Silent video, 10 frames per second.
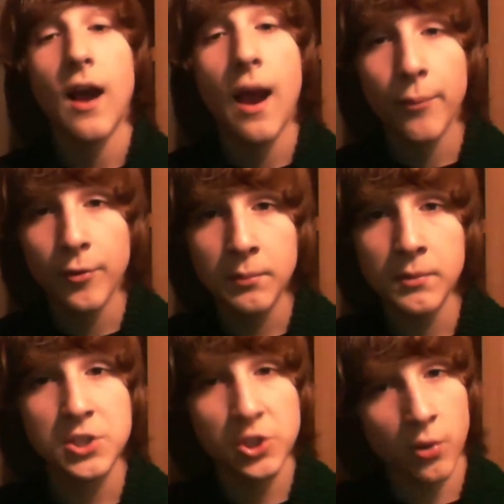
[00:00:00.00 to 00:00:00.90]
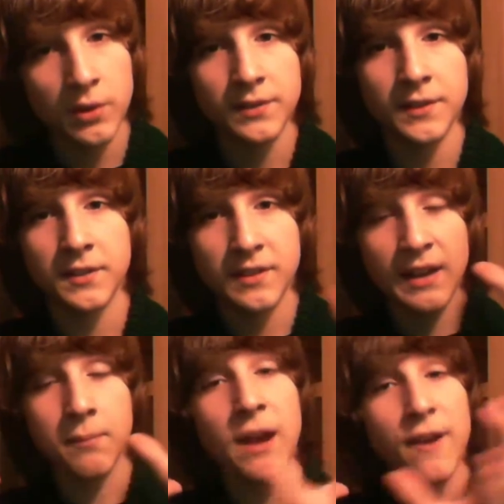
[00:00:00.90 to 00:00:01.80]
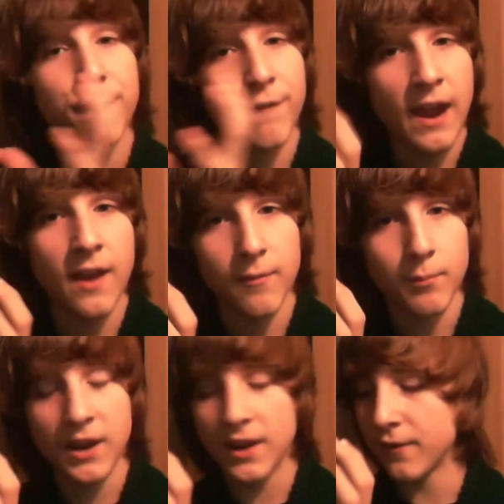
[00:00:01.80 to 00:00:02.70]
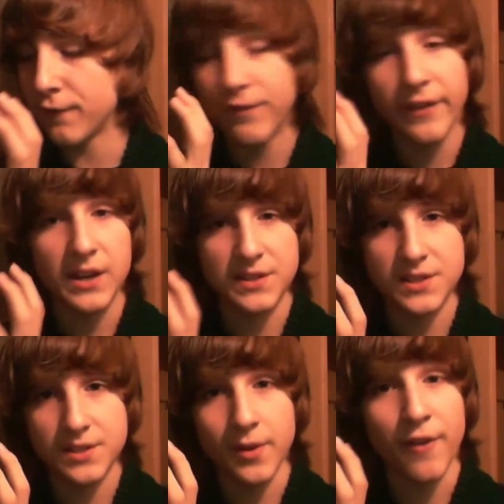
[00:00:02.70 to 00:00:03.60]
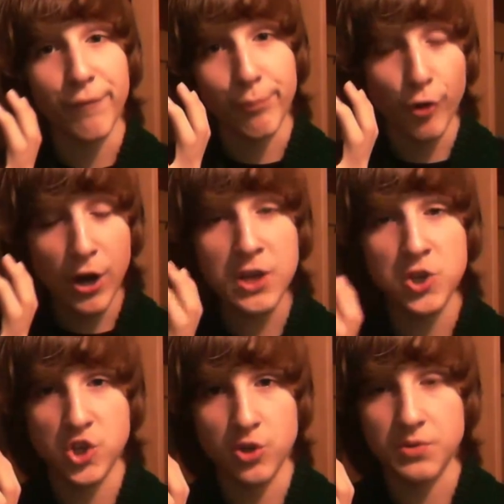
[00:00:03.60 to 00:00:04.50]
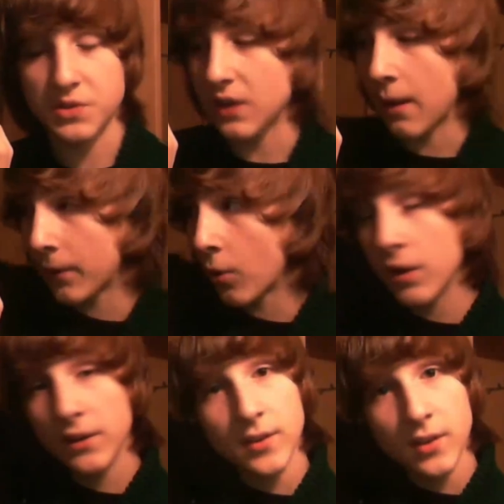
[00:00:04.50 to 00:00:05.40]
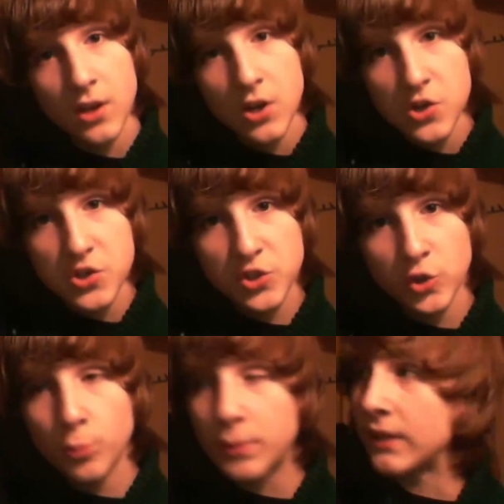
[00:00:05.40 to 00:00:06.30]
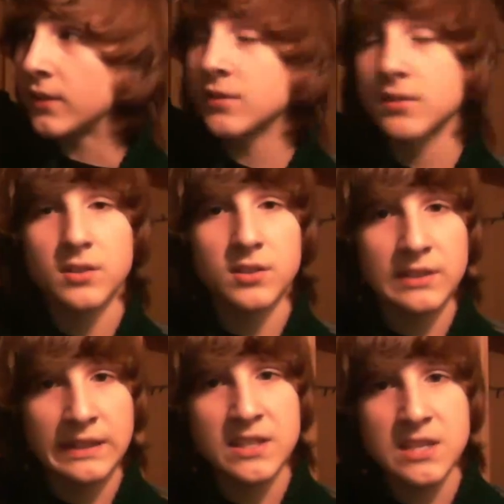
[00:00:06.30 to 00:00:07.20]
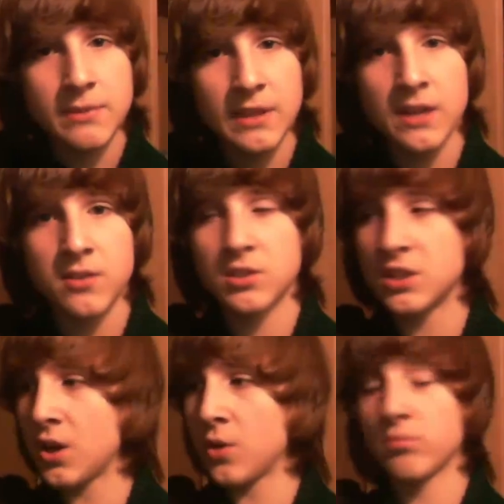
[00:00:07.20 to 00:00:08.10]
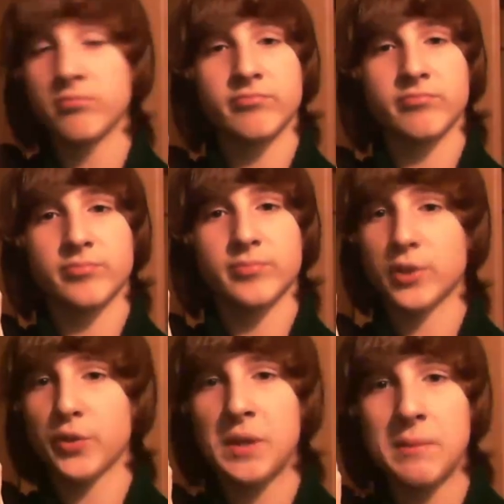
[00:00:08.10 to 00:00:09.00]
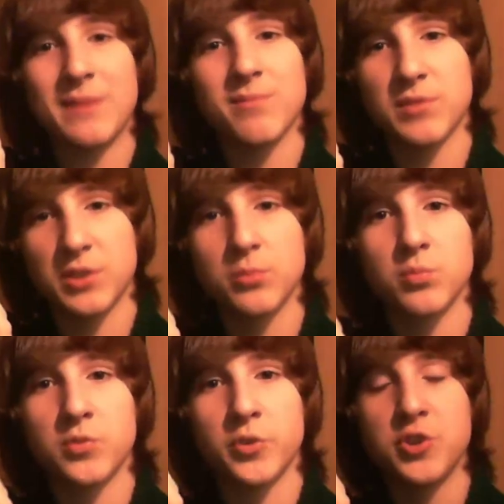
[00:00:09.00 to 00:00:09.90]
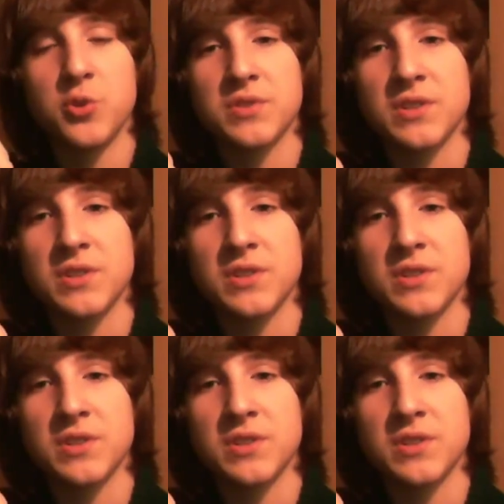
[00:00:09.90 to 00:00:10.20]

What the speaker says: I'm pretty much going to take my vase of brain juice. I'm going to scoop in, get some of that, creamy juice,